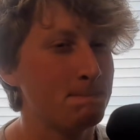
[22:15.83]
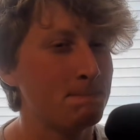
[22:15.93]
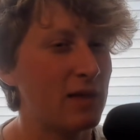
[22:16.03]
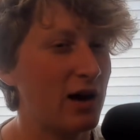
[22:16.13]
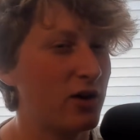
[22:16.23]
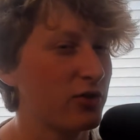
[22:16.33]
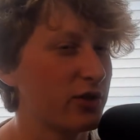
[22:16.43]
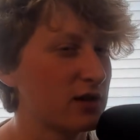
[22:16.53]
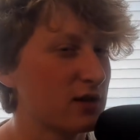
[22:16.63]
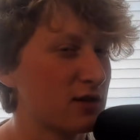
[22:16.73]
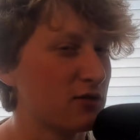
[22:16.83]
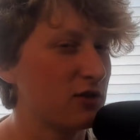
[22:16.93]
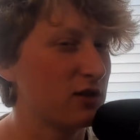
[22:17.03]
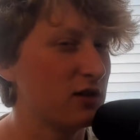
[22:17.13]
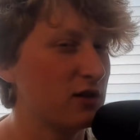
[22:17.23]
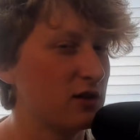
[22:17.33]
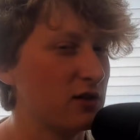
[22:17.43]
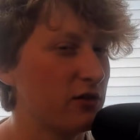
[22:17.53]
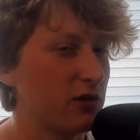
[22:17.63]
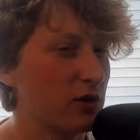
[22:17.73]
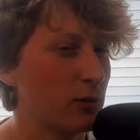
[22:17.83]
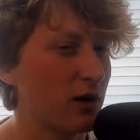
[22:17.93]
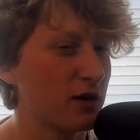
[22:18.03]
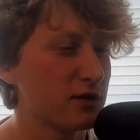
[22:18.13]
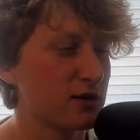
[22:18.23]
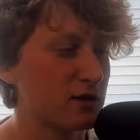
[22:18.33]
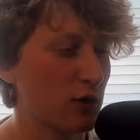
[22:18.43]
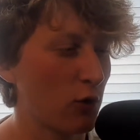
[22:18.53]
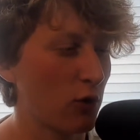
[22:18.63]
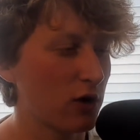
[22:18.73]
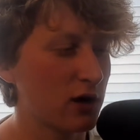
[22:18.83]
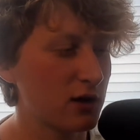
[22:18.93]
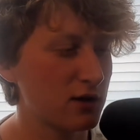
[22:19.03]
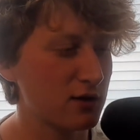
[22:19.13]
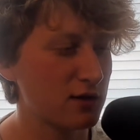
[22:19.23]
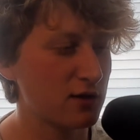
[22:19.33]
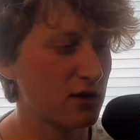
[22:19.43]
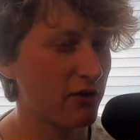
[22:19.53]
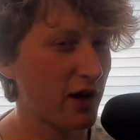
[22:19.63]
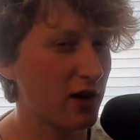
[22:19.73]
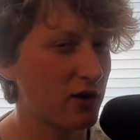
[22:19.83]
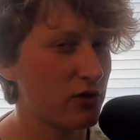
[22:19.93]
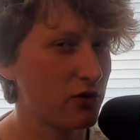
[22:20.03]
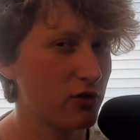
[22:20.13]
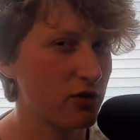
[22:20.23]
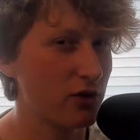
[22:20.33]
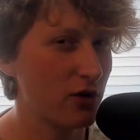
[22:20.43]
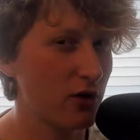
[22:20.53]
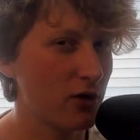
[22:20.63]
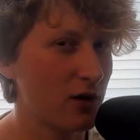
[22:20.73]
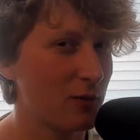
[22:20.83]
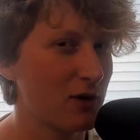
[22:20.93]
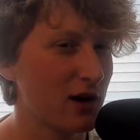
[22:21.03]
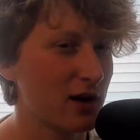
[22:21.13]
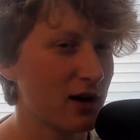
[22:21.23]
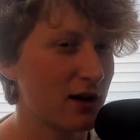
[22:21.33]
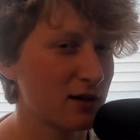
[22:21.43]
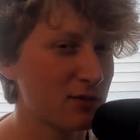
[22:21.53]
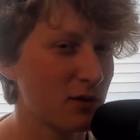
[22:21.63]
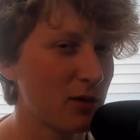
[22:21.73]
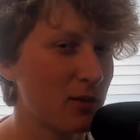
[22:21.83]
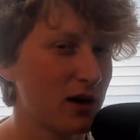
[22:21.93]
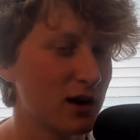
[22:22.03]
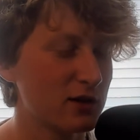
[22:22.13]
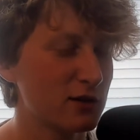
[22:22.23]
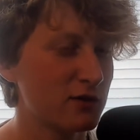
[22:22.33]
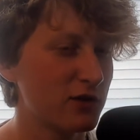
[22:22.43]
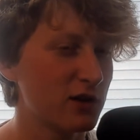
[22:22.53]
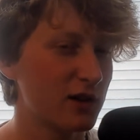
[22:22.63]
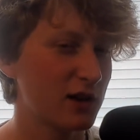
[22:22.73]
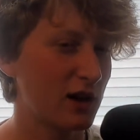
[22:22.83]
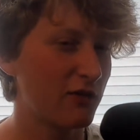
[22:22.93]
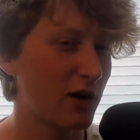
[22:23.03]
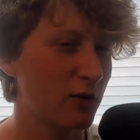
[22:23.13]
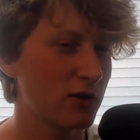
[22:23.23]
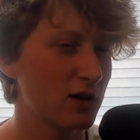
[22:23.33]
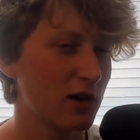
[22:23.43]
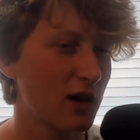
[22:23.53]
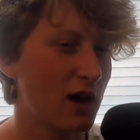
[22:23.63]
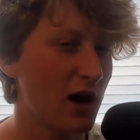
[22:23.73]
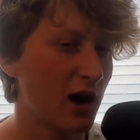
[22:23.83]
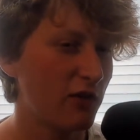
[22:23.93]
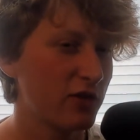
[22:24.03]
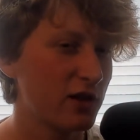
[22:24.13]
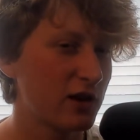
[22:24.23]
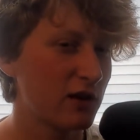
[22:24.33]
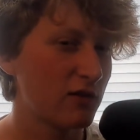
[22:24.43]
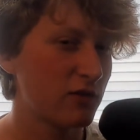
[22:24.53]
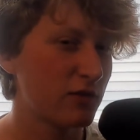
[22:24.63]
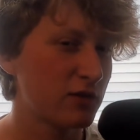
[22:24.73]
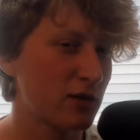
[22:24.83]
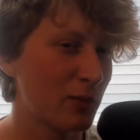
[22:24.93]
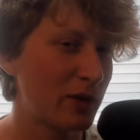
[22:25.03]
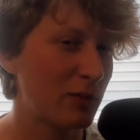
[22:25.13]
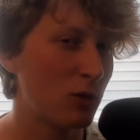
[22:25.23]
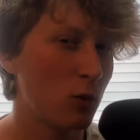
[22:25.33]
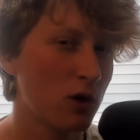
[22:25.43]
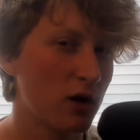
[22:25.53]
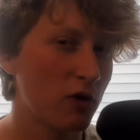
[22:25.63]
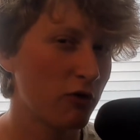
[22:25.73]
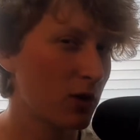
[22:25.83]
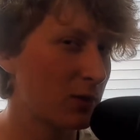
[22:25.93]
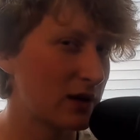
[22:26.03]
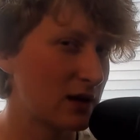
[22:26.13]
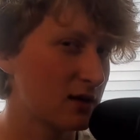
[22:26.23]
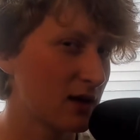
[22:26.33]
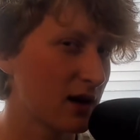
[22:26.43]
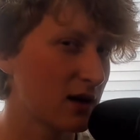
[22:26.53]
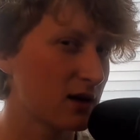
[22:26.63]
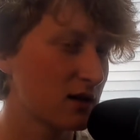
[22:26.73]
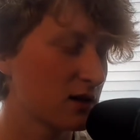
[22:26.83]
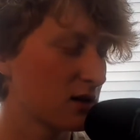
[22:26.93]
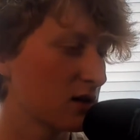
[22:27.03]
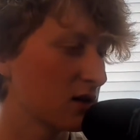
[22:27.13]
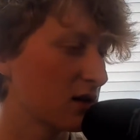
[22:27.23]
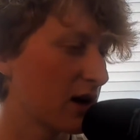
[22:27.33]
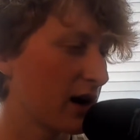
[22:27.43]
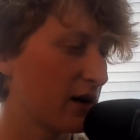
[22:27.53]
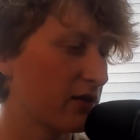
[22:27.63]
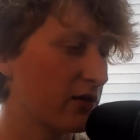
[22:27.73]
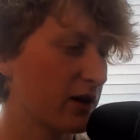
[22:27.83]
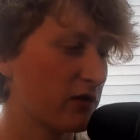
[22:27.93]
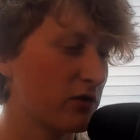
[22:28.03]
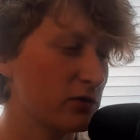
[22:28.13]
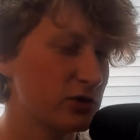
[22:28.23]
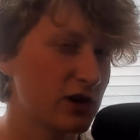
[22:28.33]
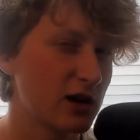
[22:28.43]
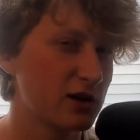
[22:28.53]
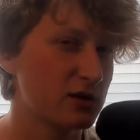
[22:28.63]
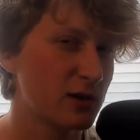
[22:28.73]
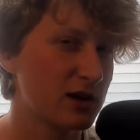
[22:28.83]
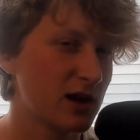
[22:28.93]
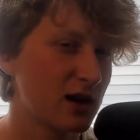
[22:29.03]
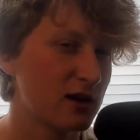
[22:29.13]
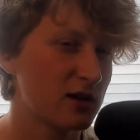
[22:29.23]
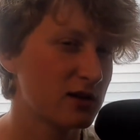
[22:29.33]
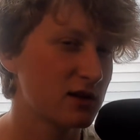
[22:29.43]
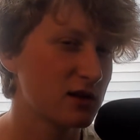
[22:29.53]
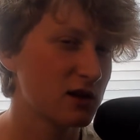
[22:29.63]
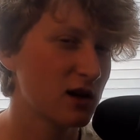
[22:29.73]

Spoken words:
I don't think that's really good for a person's organs and stuff. I don't know. I'm not an expert, but I just feel like I feel like if some people were to repeat that kind of like food challenge mentality thing,